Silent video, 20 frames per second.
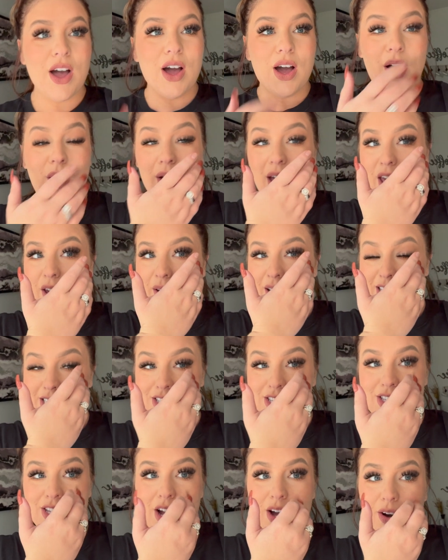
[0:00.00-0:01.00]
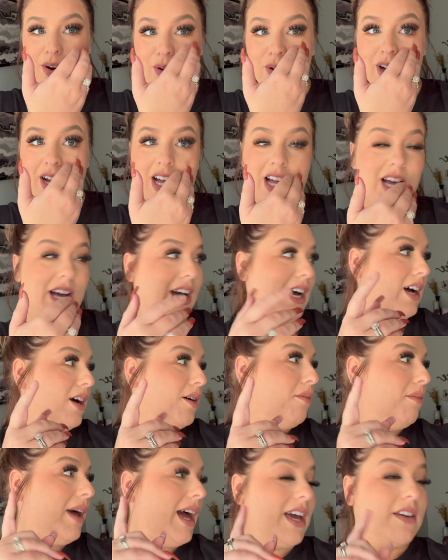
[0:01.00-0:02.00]
Okay, guys, so
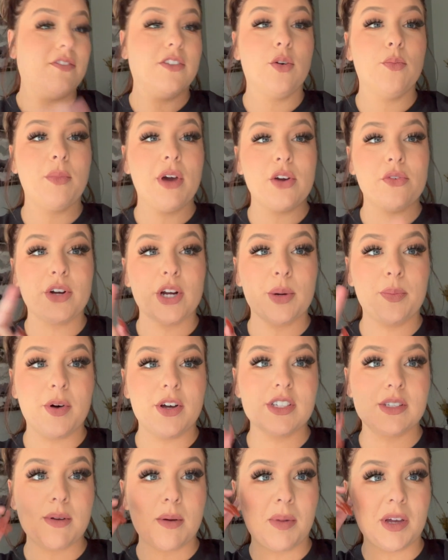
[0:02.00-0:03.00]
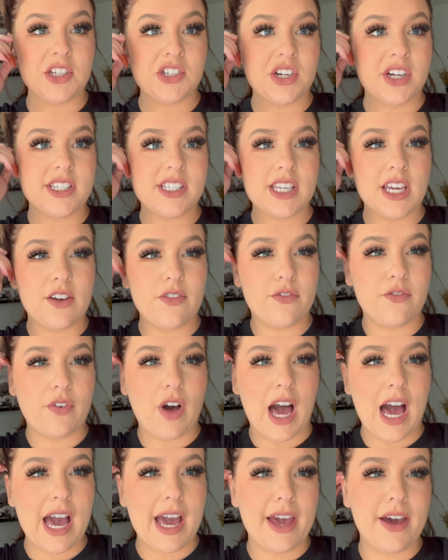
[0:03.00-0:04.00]
I filmed my reel, posted my picture. It's like
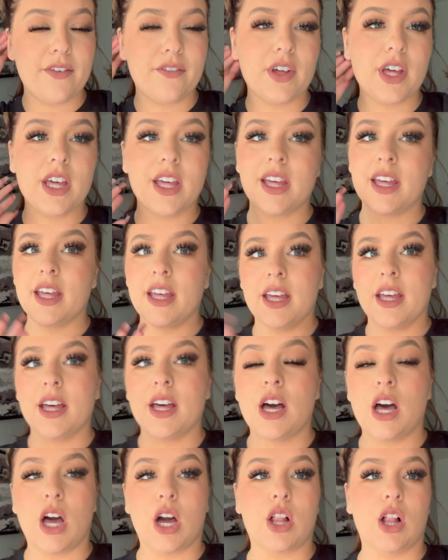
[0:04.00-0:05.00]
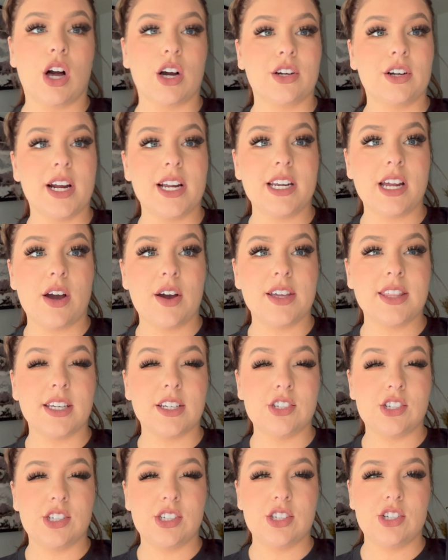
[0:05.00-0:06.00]
5 o'clock right now. I
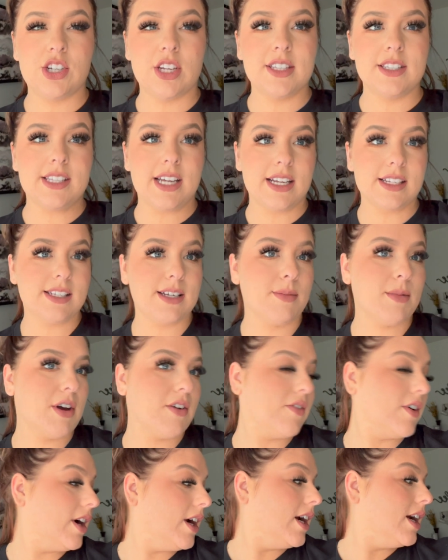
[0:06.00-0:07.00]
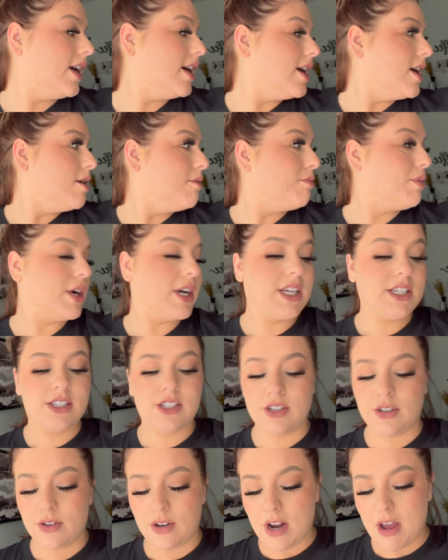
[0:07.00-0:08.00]
think Shane's dad's coming over pretty
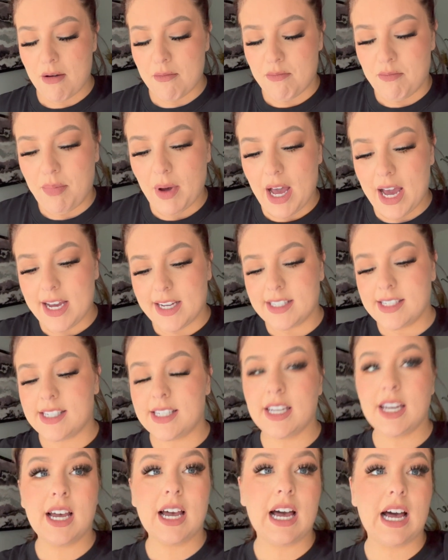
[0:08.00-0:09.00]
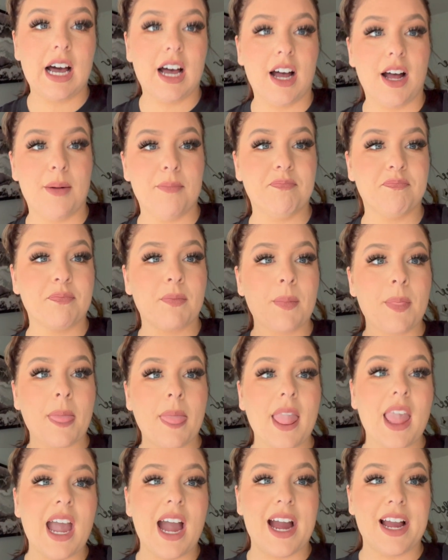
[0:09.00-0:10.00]
soon, but
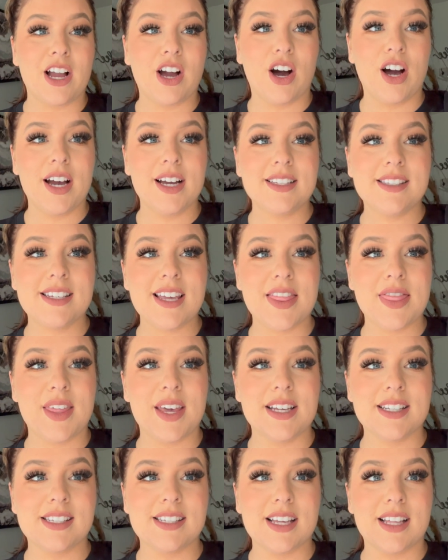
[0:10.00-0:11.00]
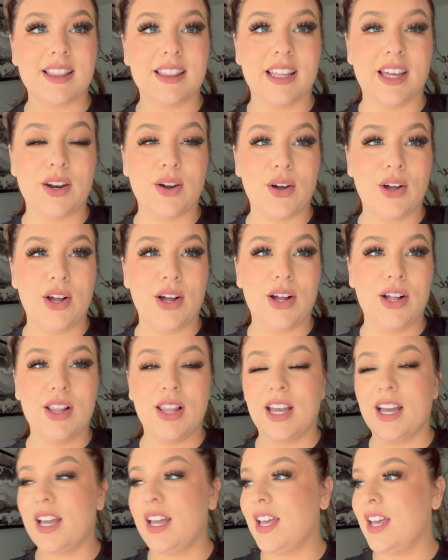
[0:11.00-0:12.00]
I got this little